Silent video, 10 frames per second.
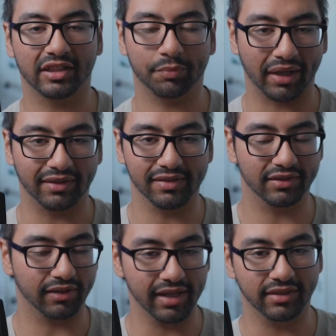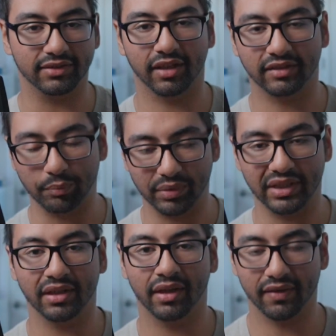expecting this lens to
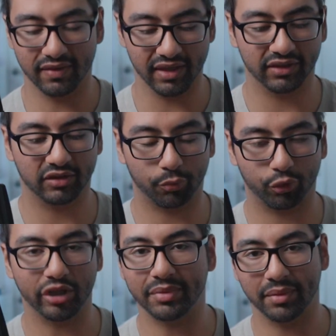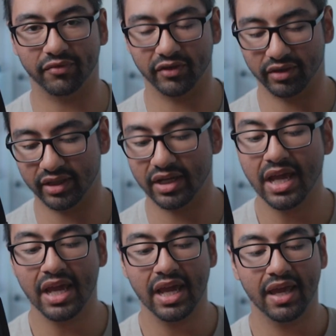be this premium feeling.
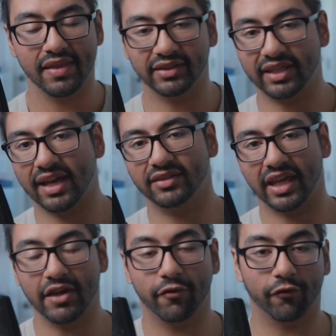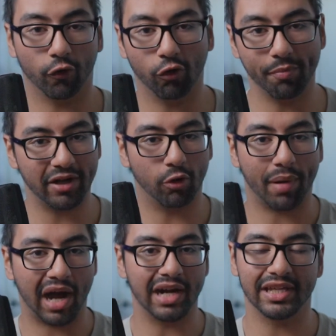This has a full metal
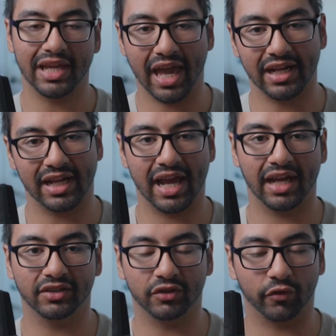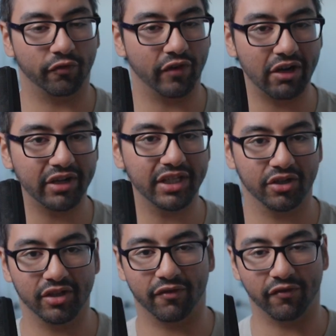body and it has very
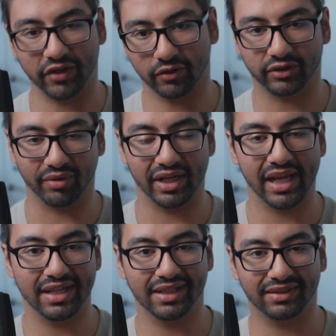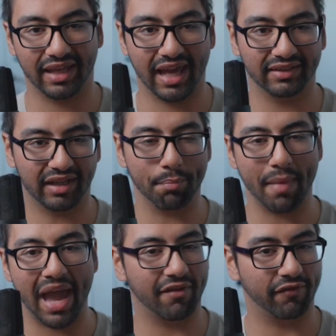good feel to it. It has like a
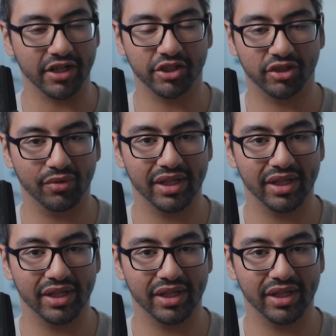matte finish to